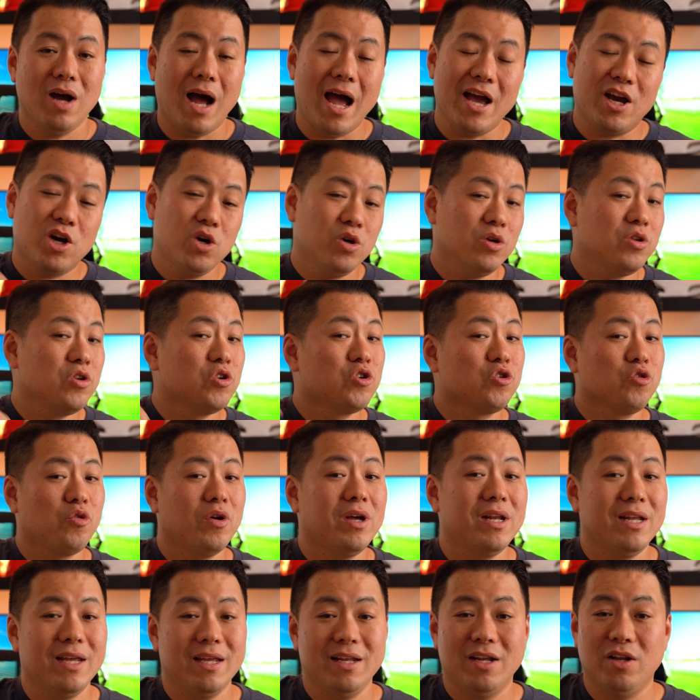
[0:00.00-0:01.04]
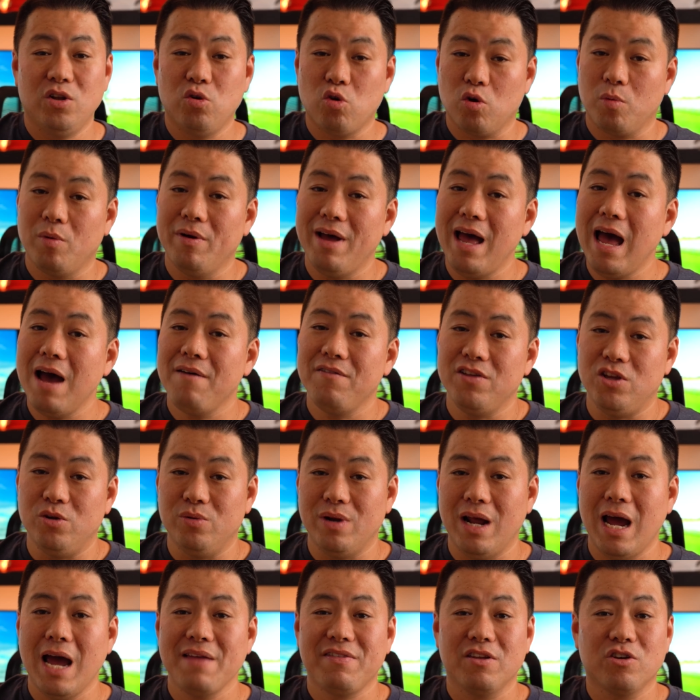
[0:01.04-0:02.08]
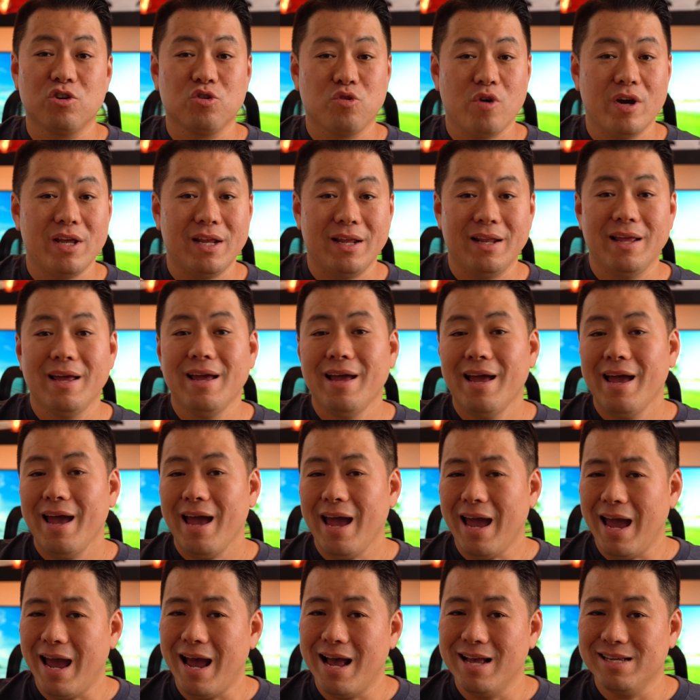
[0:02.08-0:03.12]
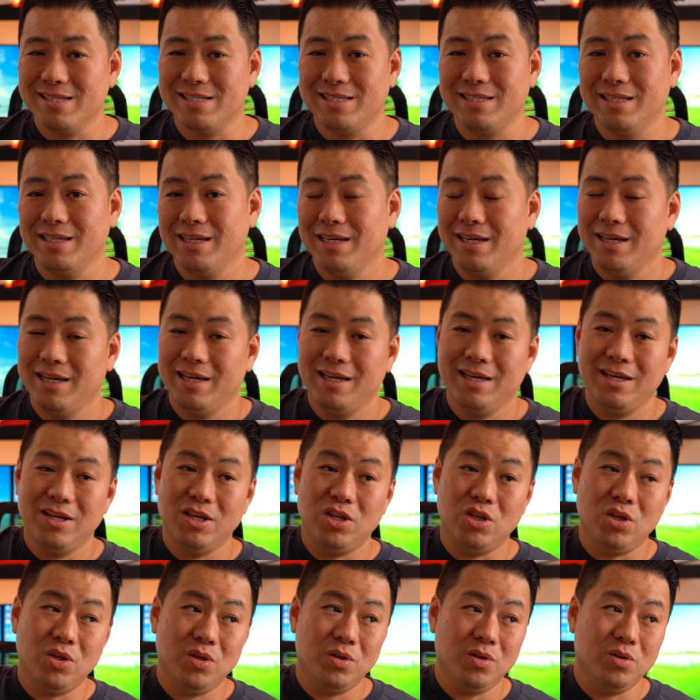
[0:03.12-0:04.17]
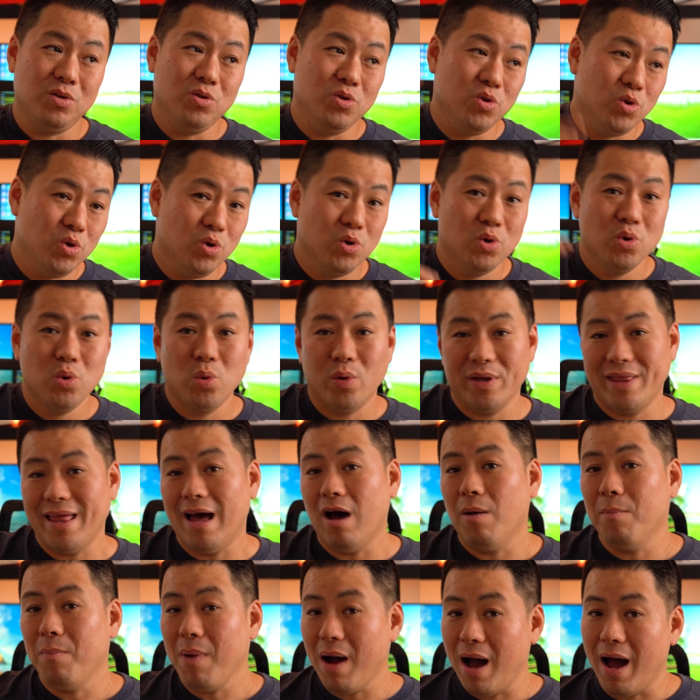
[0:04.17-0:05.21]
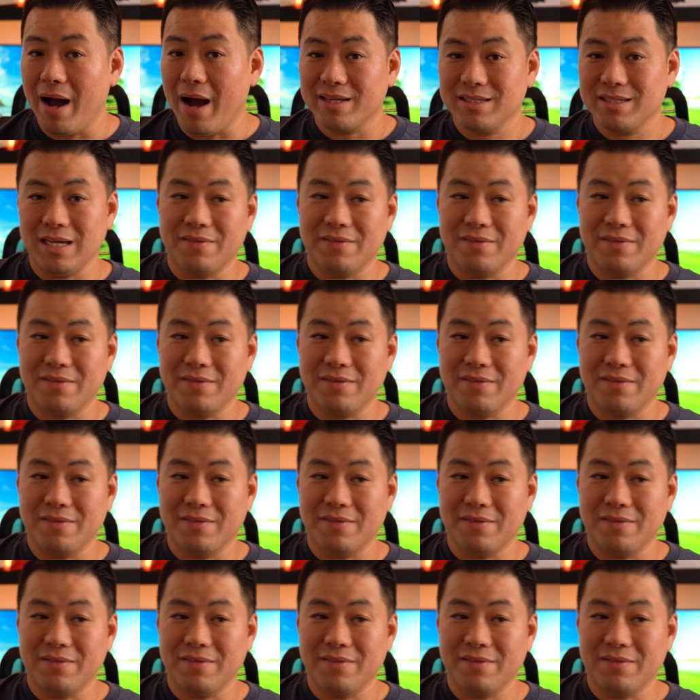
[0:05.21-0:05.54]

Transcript: I couldn't trade it in a normal avenue. I had to trade it as new without box.